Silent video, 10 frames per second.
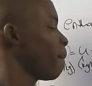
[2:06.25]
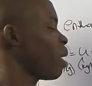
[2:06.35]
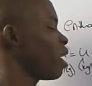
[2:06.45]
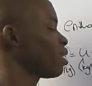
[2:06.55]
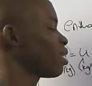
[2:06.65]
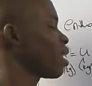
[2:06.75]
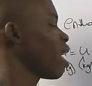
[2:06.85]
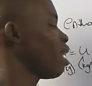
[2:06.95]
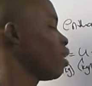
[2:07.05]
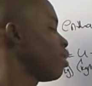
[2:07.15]

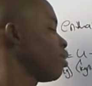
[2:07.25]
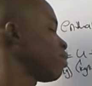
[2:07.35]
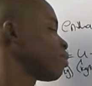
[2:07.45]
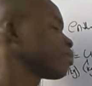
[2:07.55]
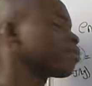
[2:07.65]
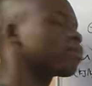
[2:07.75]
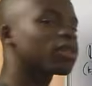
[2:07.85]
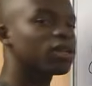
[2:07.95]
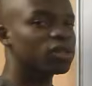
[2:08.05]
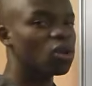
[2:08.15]
kilopascal.
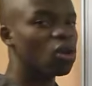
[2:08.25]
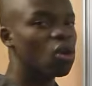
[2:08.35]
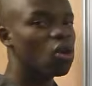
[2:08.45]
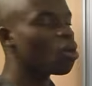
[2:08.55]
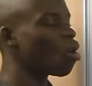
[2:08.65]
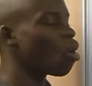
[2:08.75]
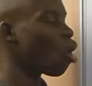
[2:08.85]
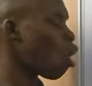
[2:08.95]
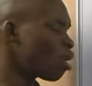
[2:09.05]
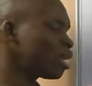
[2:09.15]
So
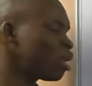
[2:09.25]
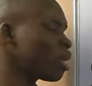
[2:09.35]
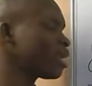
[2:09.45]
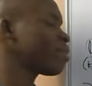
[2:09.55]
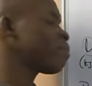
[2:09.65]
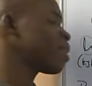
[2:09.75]
only when the